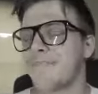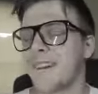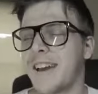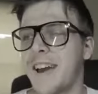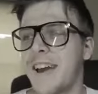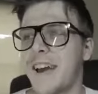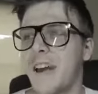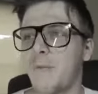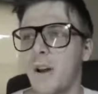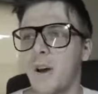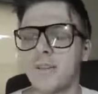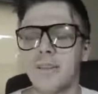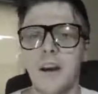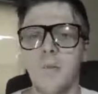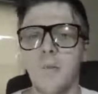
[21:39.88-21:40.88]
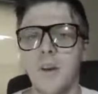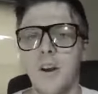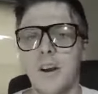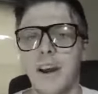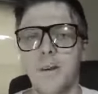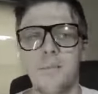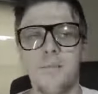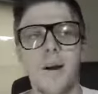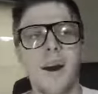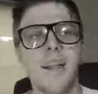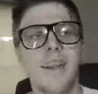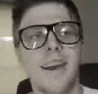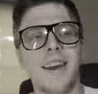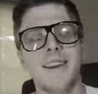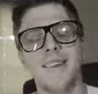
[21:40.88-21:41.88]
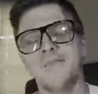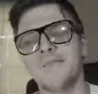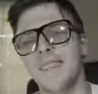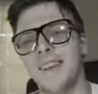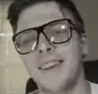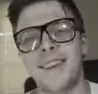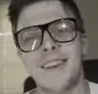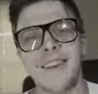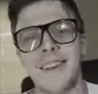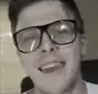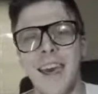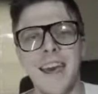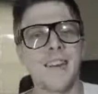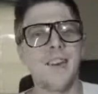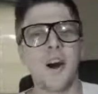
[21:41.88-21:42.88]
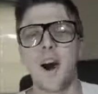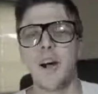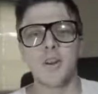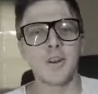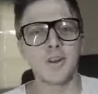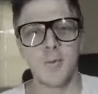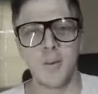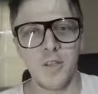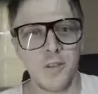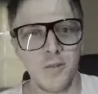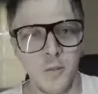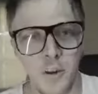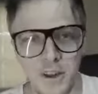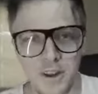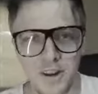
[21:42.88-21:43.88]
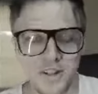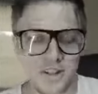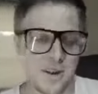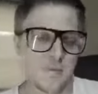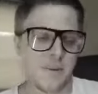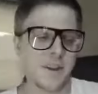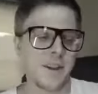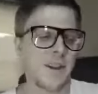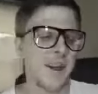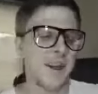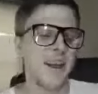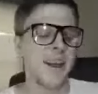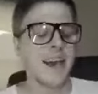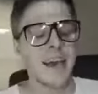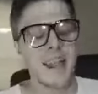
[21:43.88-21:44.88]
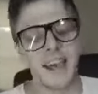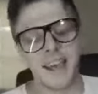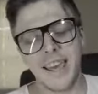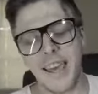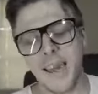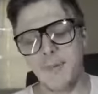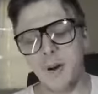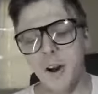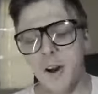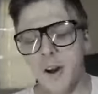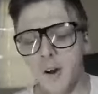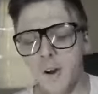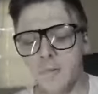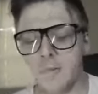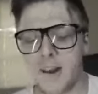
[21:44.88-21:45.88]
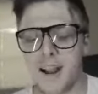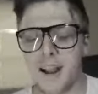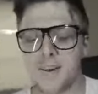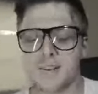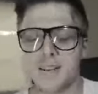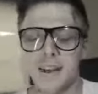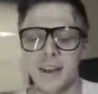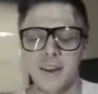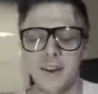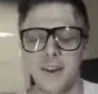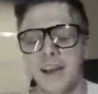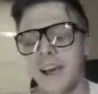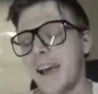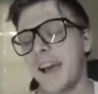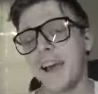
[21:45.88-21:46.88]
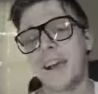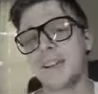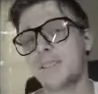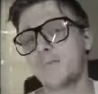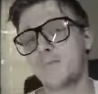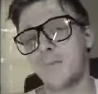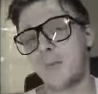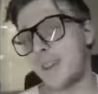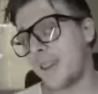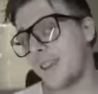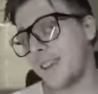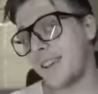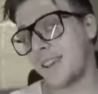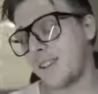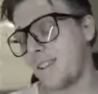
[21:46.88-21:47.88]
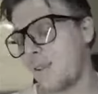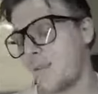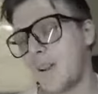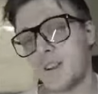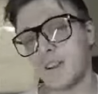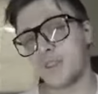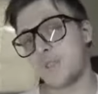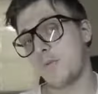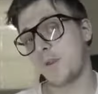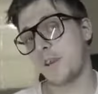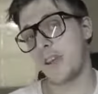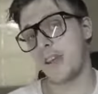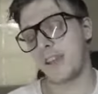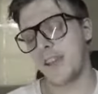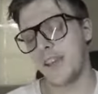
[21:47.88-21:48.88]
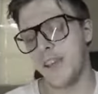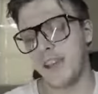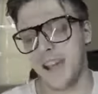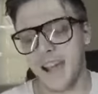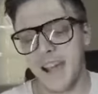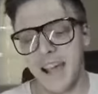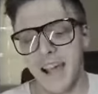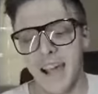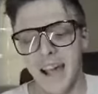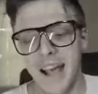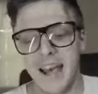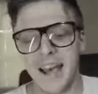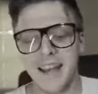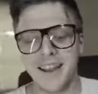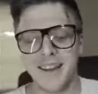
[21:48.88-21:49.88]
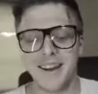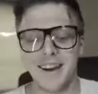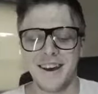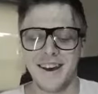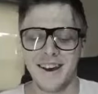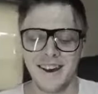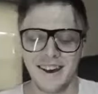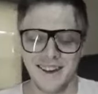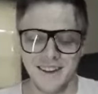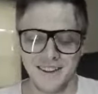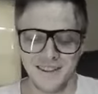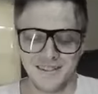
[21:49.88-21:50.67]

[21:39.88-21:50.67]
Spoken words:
and when I was at work, I bought like $10 worth of weed or something, and I came home and I was like, oh, hey, I got some weed, do you want to smoke it? And I